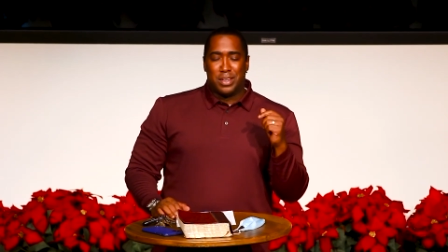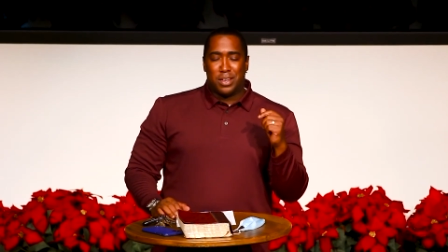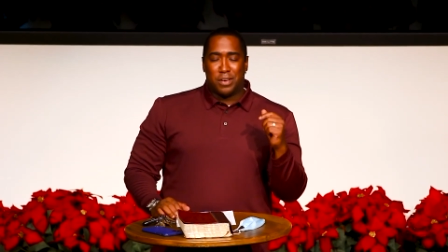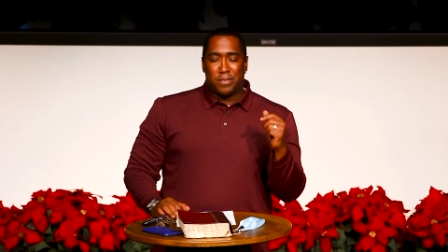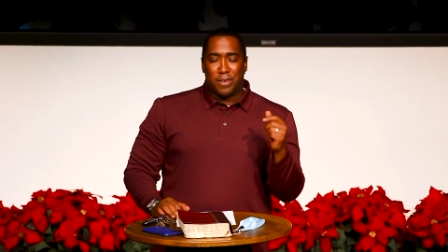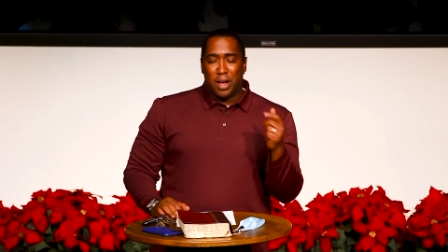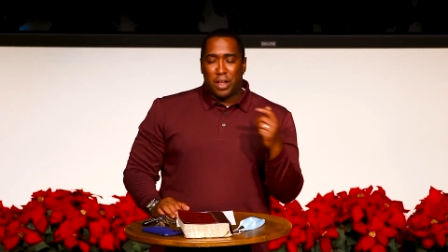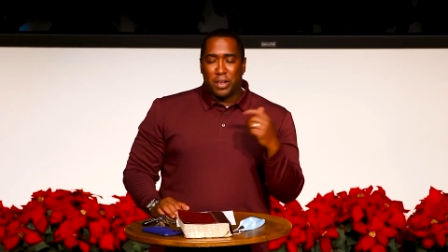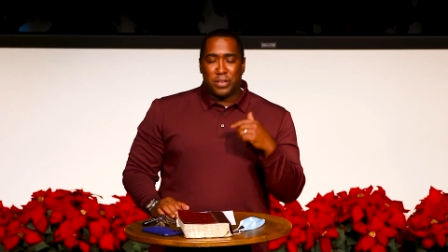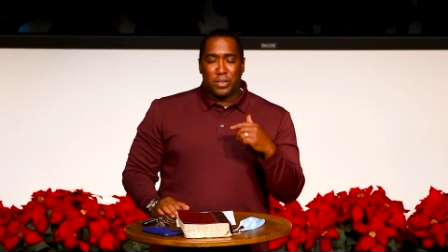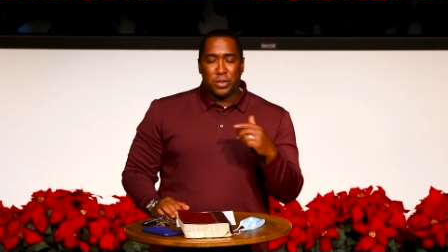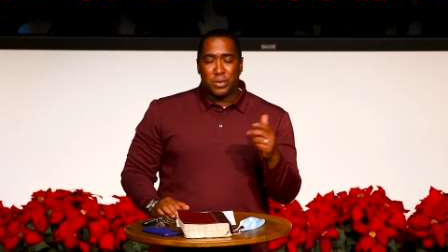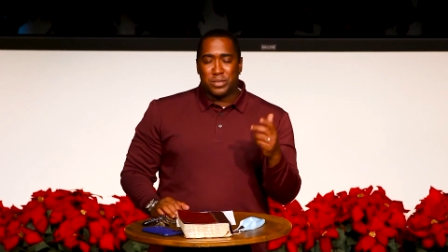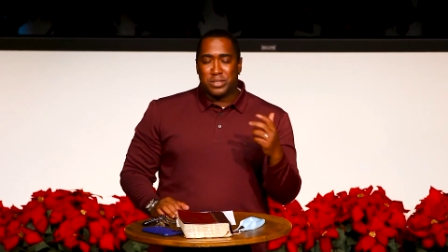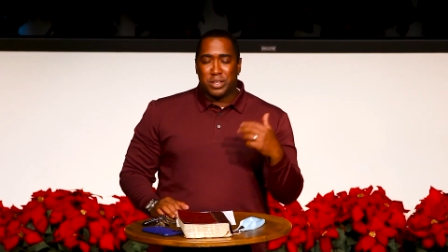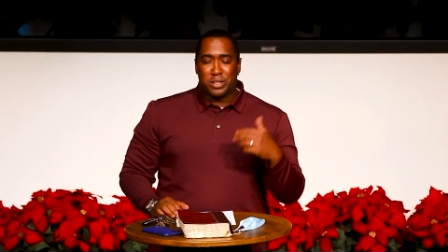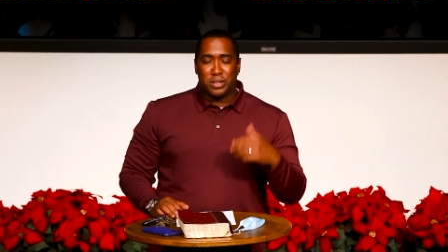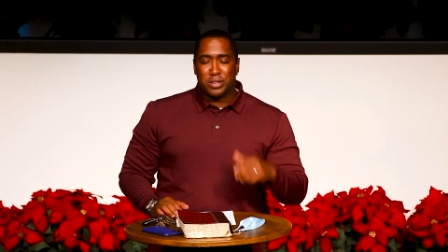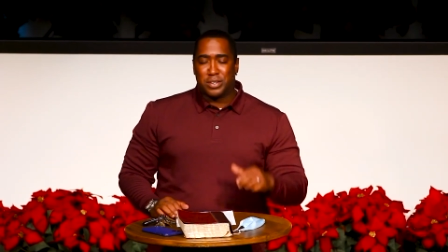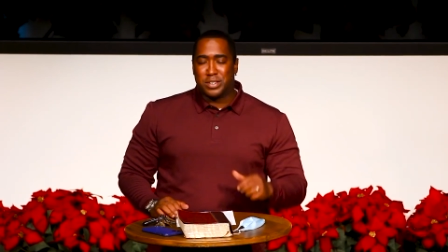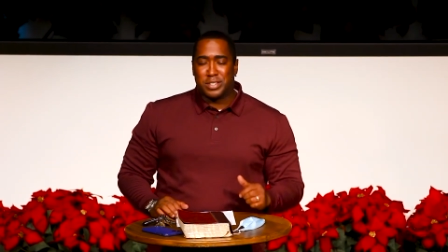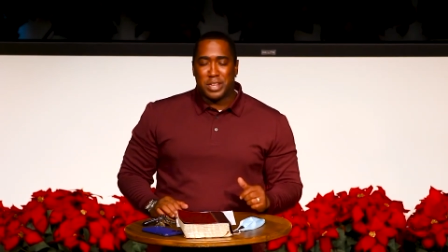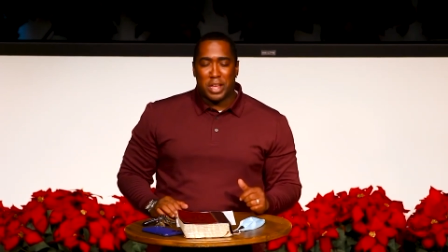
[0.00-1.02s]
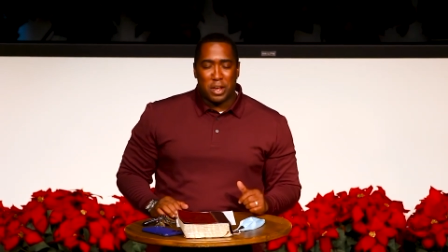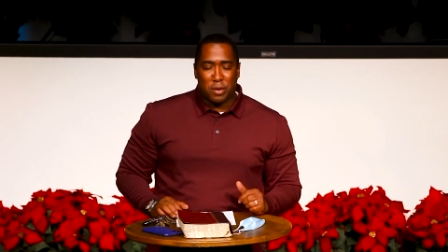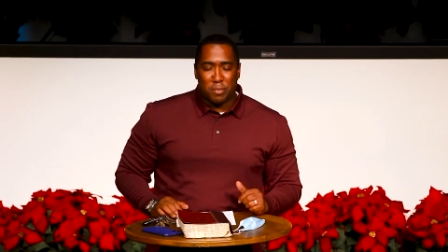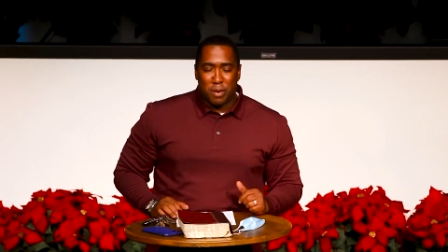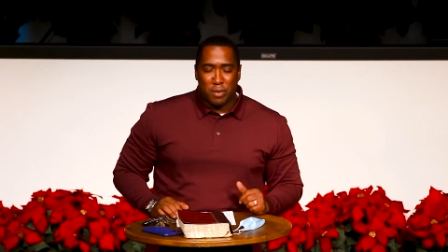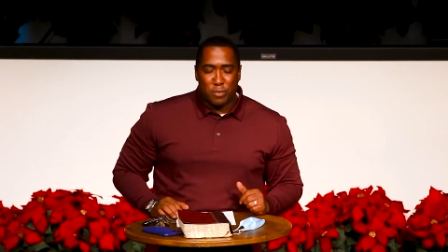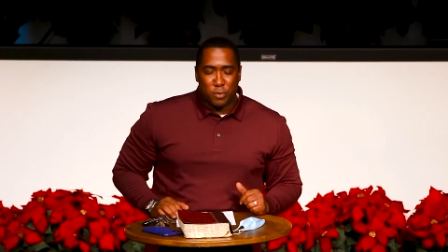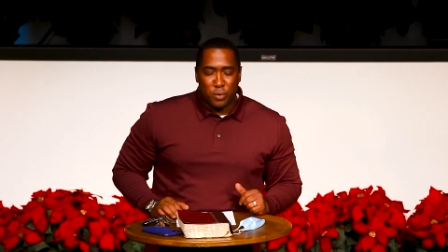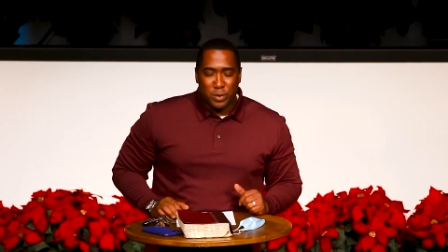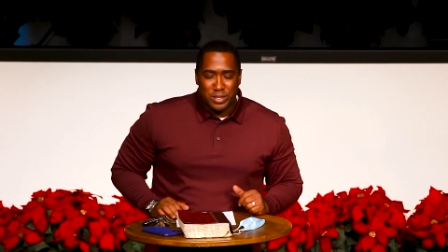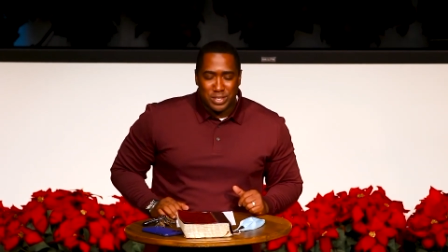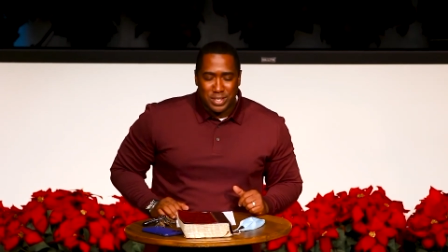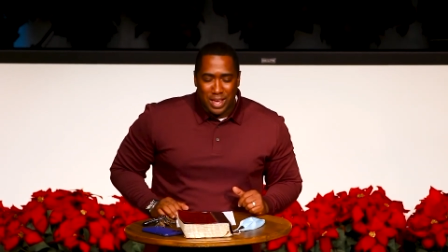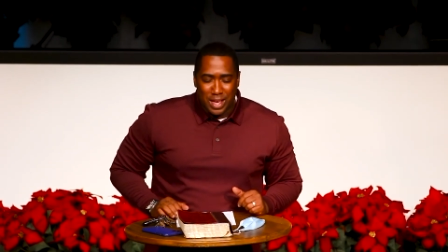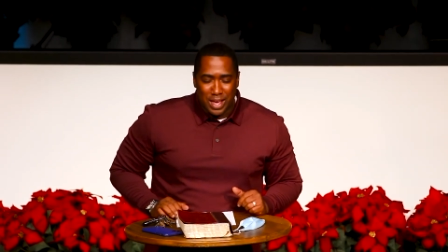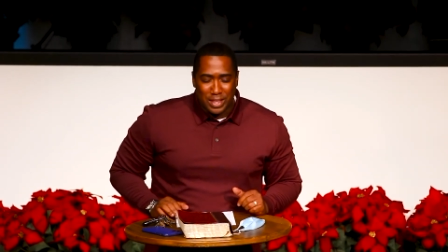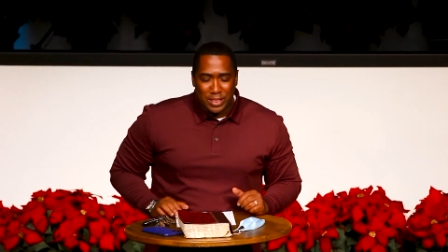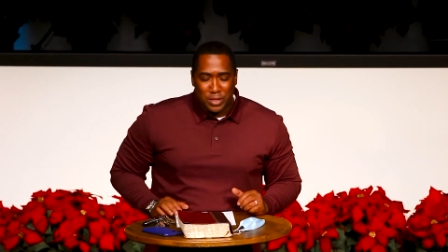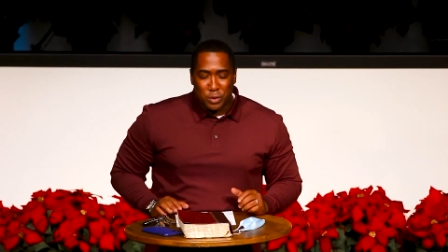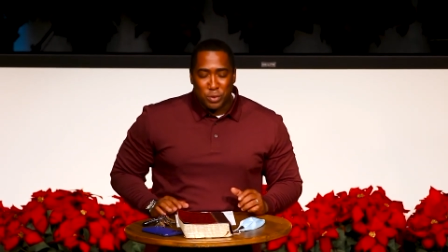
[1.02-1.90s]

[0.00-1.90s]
of all of those under the sound of my voice, God.